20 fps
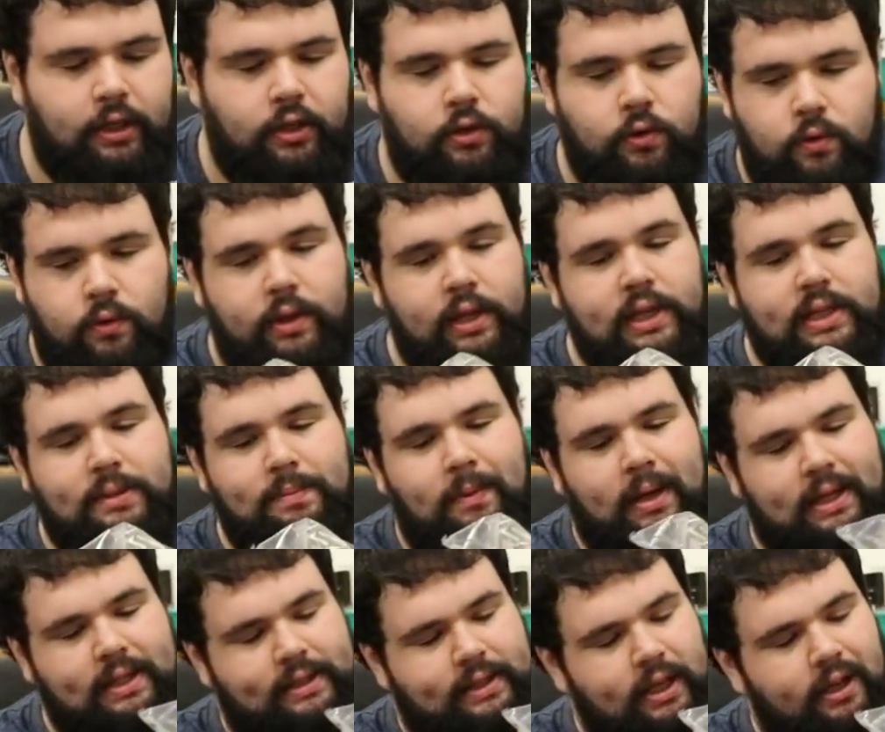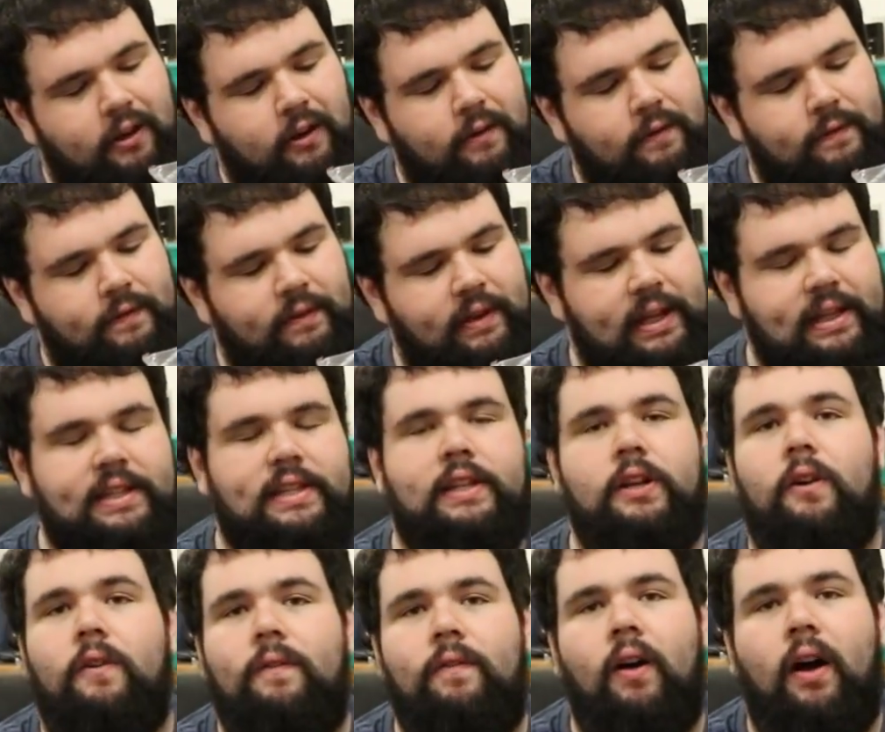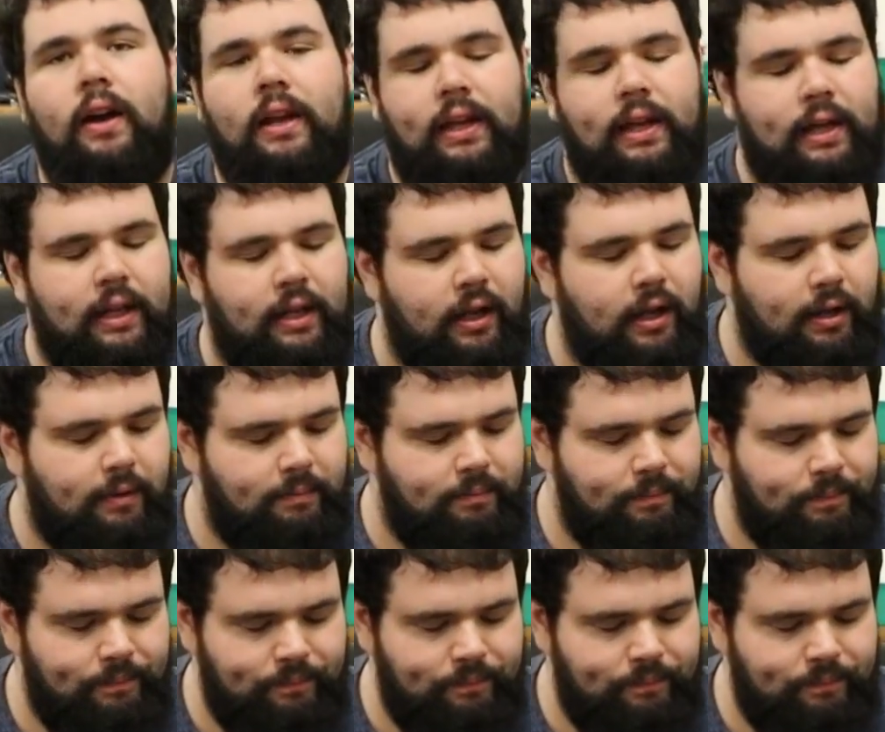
do this myself and still fucking it up,